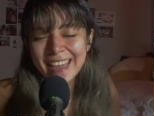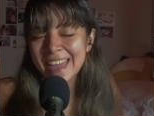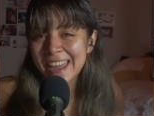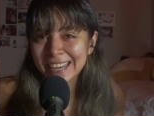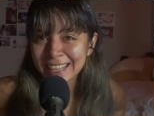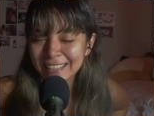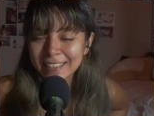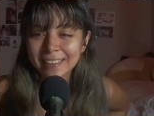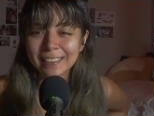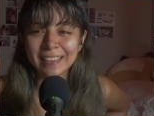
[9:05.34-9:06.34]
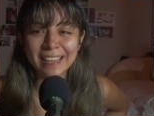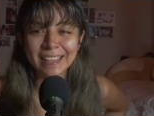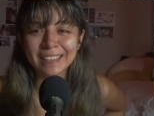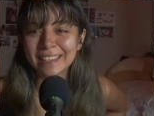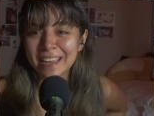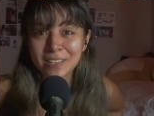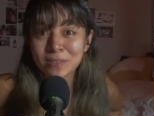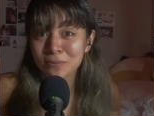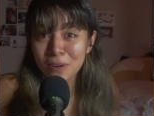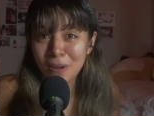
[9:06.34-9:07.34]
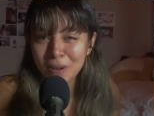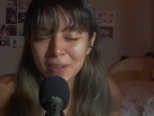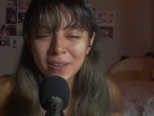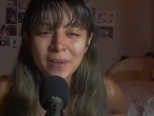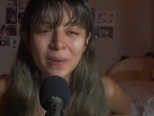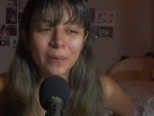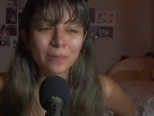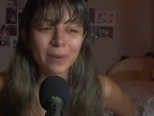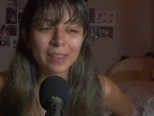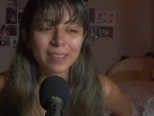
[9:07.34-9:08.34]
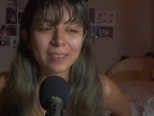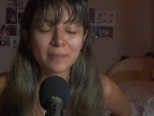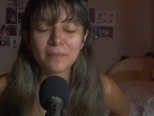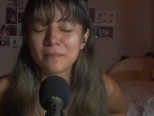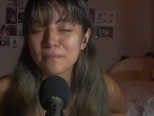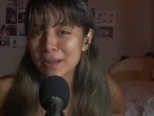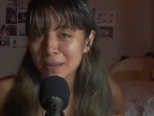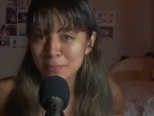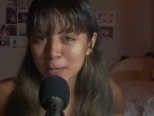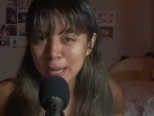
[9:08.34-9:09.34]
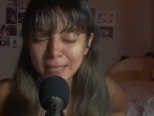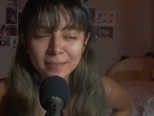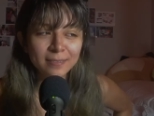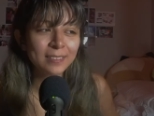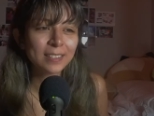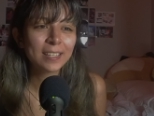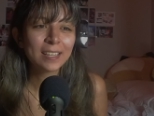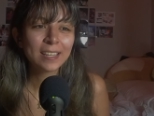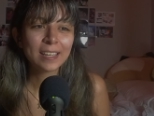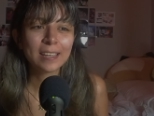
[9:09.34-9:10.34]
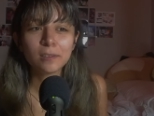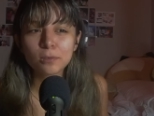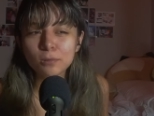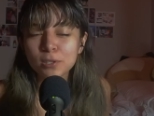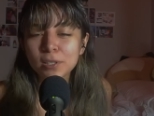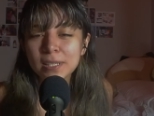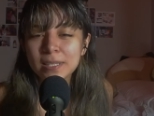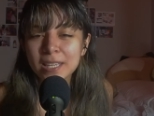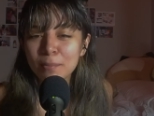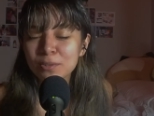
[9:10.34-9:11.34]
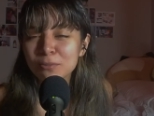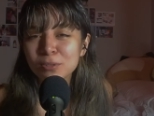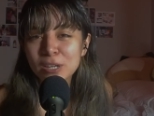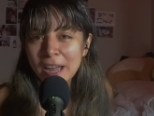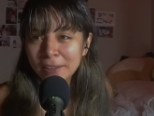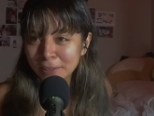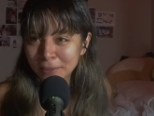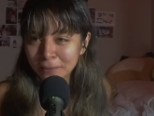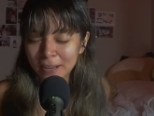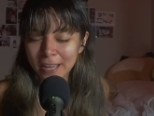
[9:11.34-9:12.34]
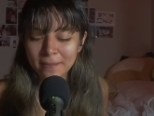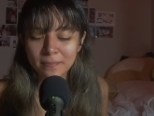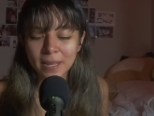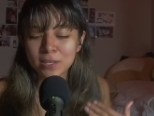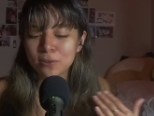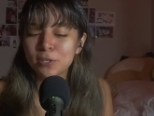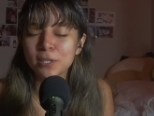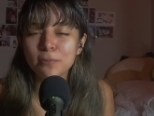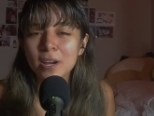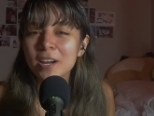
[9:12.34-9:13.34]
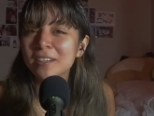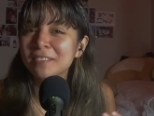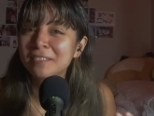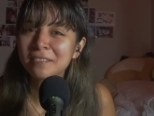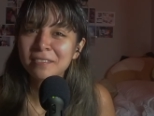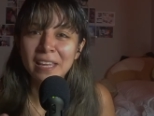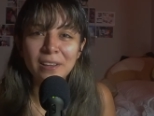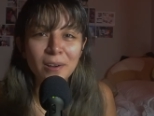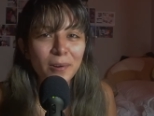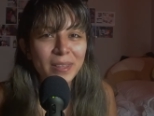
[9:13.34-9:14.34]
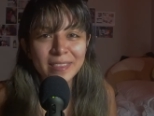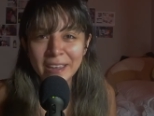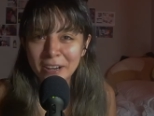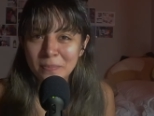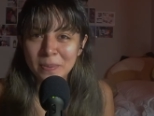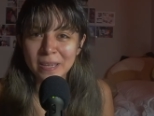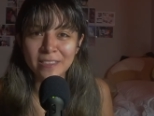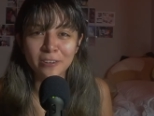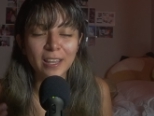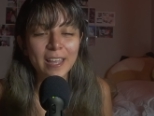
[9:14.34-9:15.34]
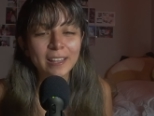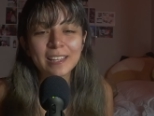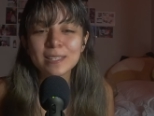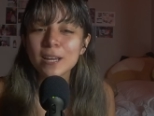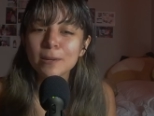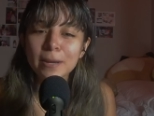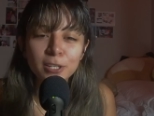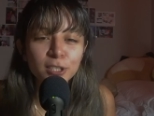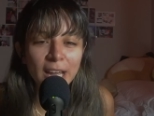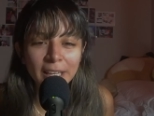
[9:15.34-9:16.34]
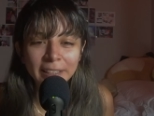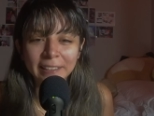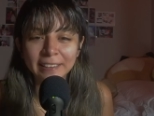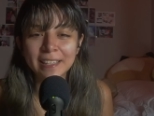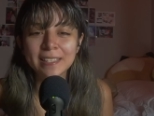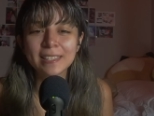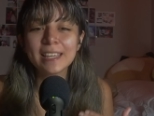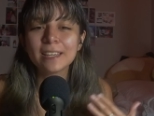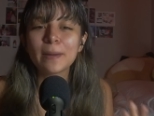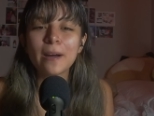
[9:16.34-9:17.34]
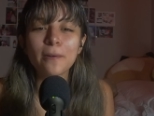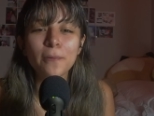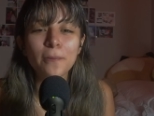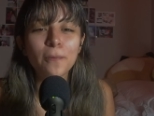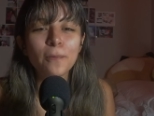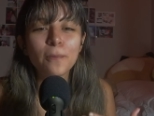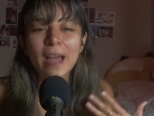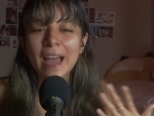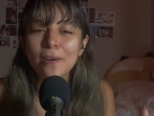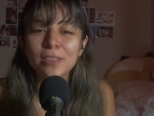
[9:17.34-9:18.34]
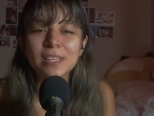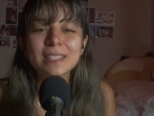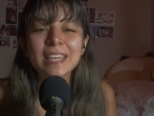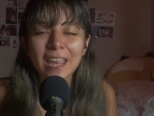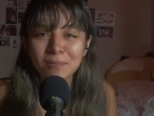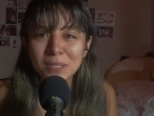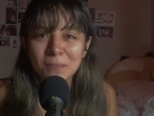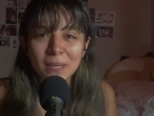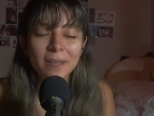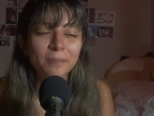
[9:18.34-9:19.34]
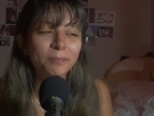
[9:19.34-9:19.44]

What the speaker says: anything that is wrong with my brain, it usually stems from childhood, right? That's usually where they go in therapy and they're like, let's talk about your childhood. Let's think about how this came to be.